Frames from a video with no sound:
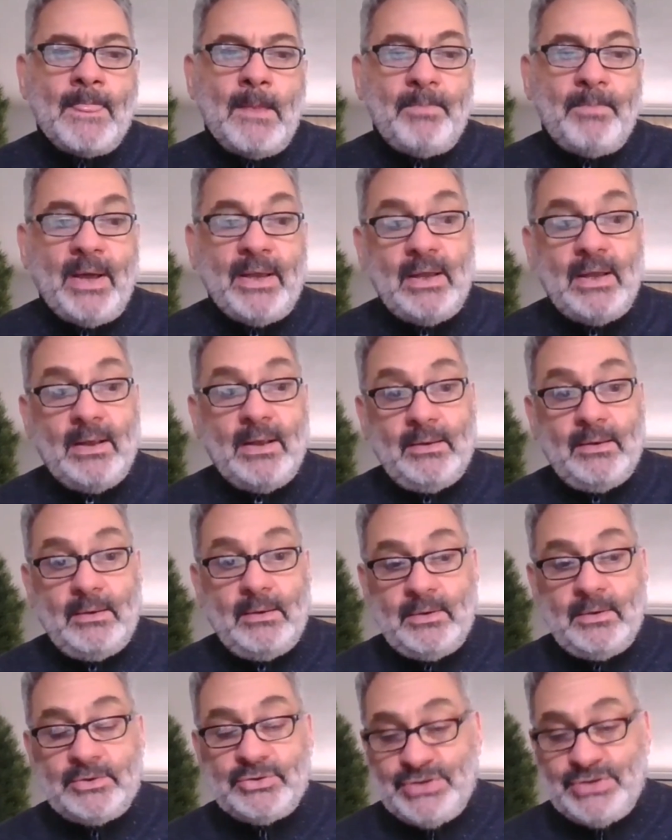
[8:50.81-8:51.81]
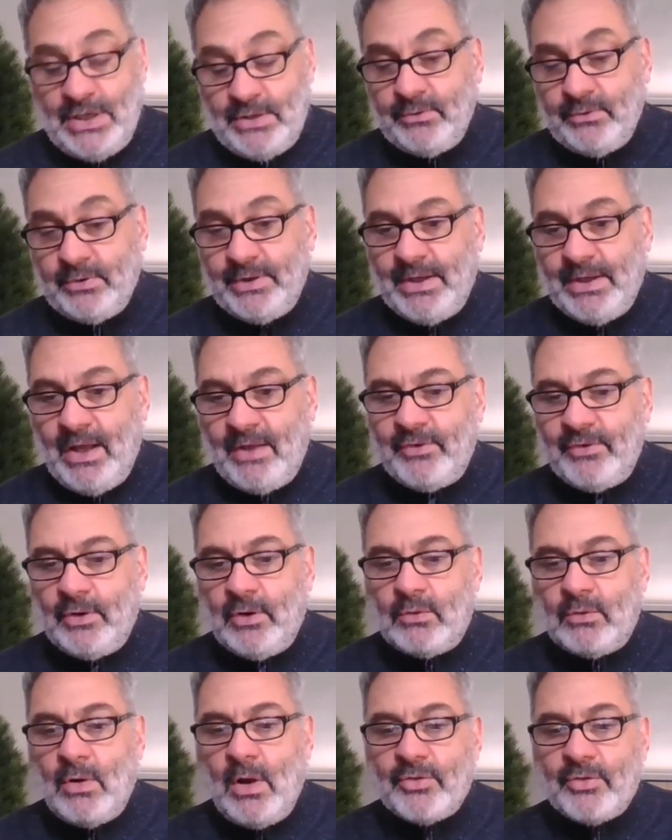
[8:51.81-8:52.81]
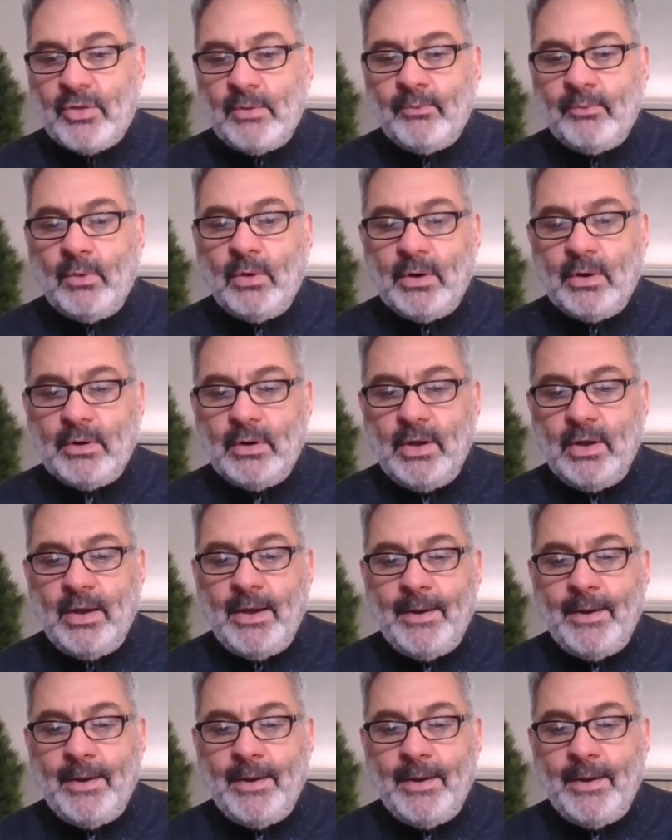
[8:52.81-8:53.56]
But generally, I think across the board,